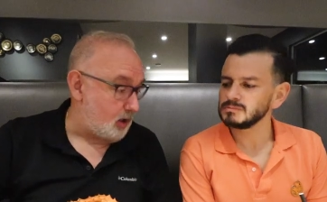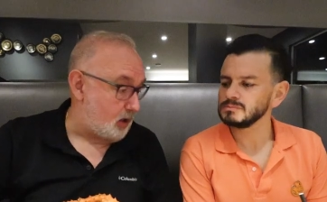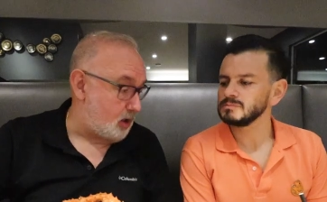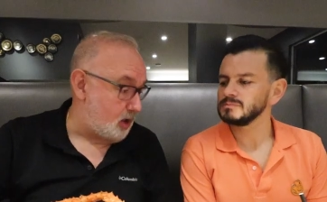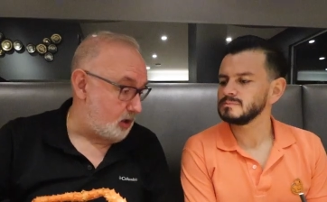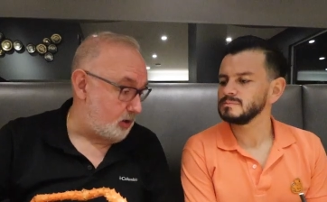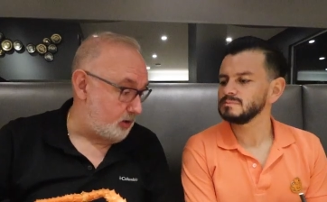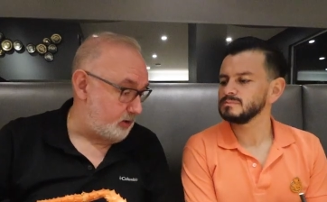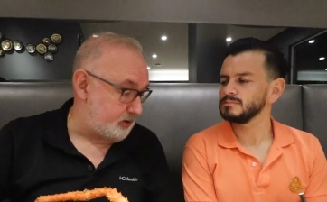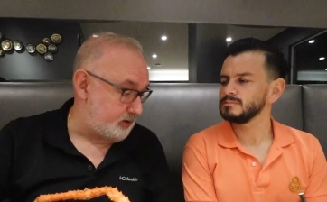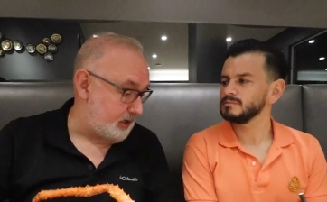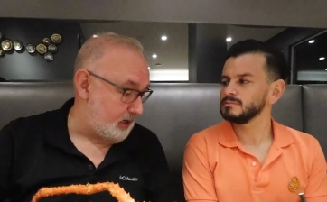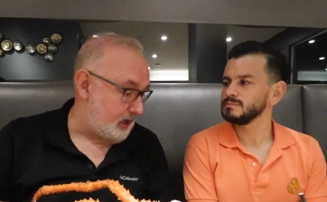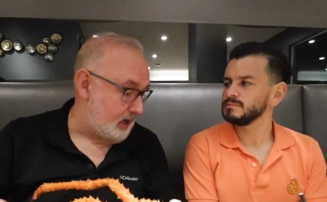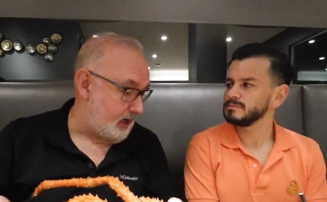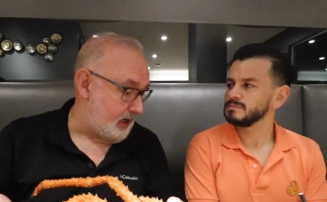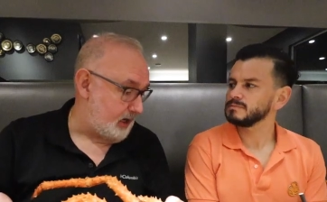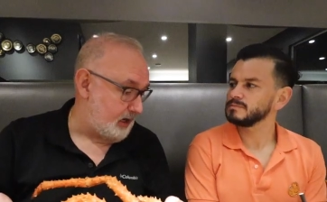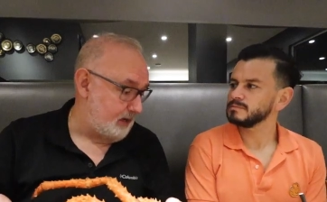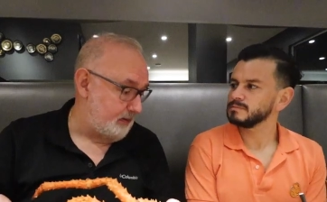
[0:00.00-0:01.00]
Speaker 1: Juan Carlos and I,
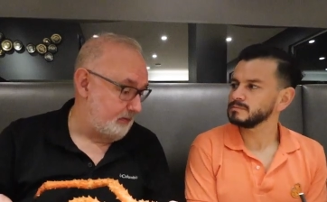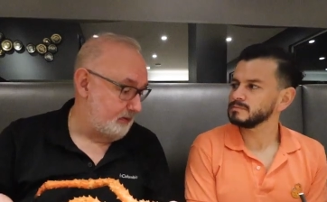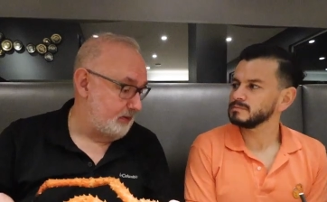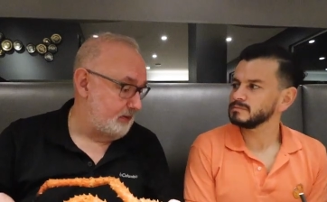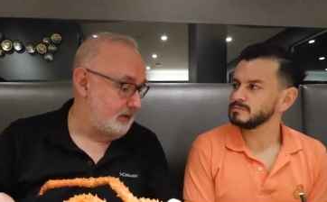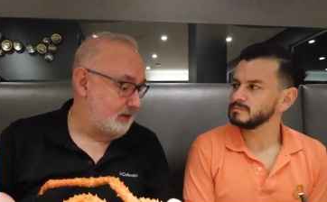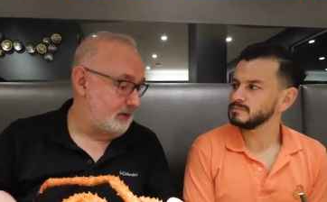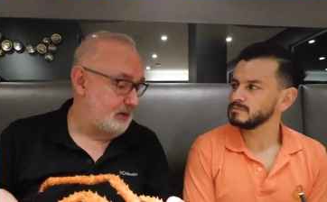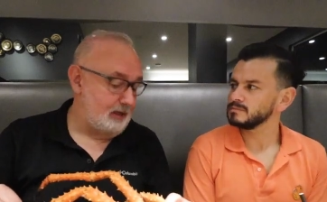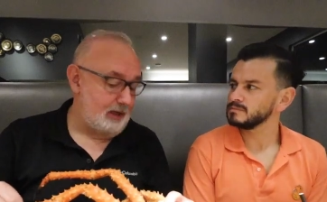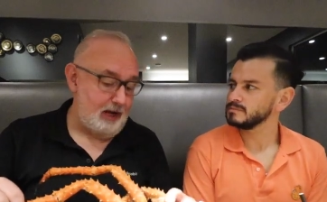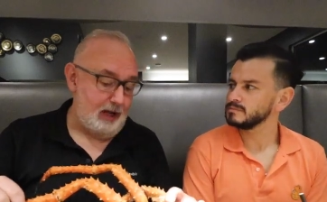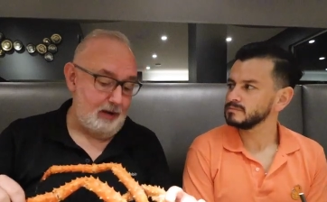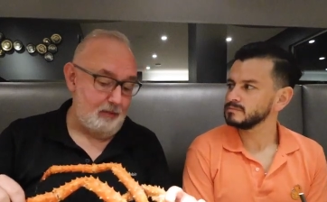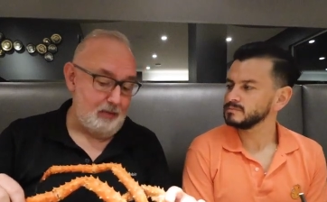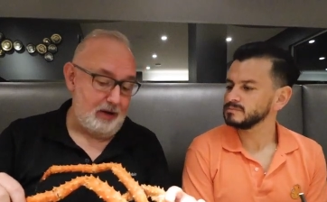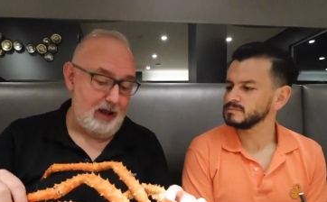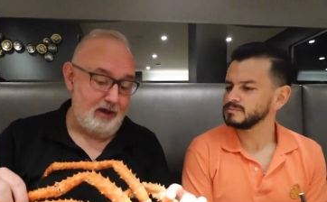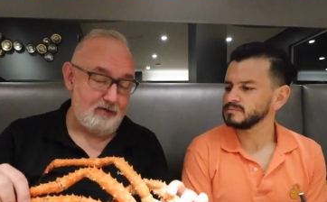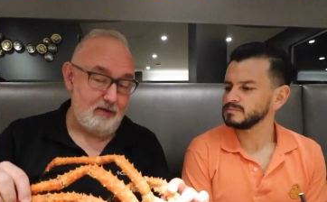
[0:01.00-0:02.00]
mm-hmm. and
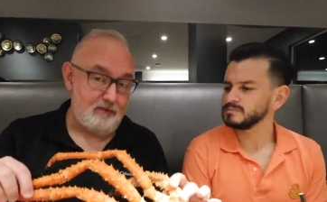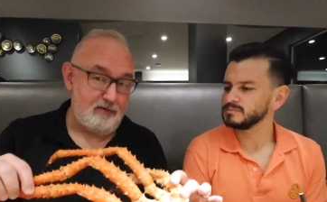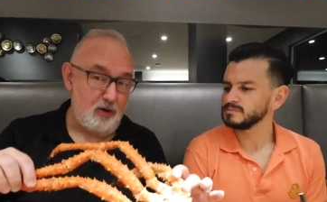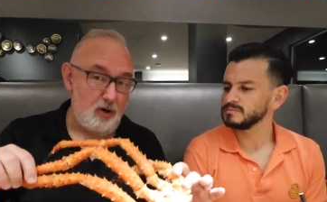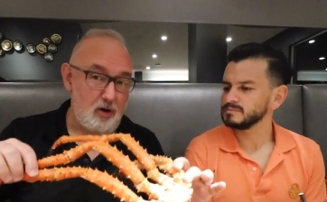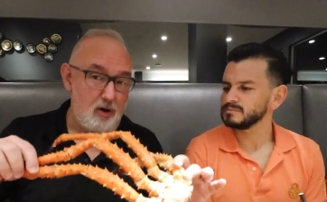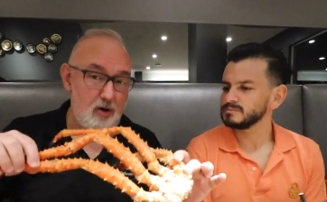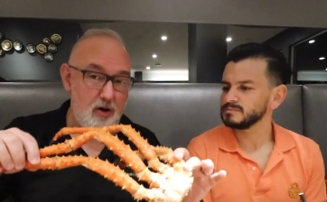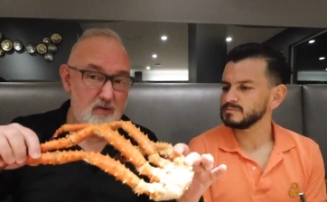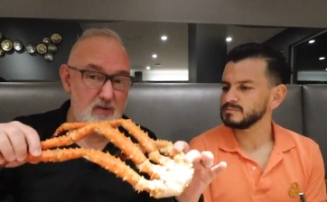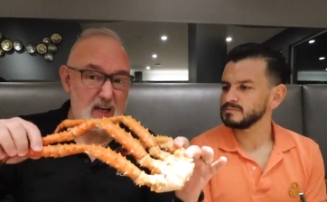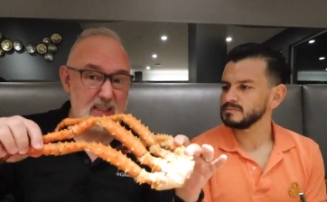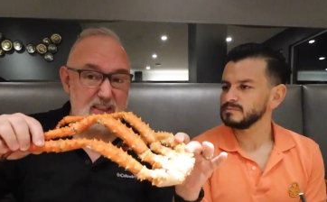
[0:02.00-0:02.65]
we have a photo of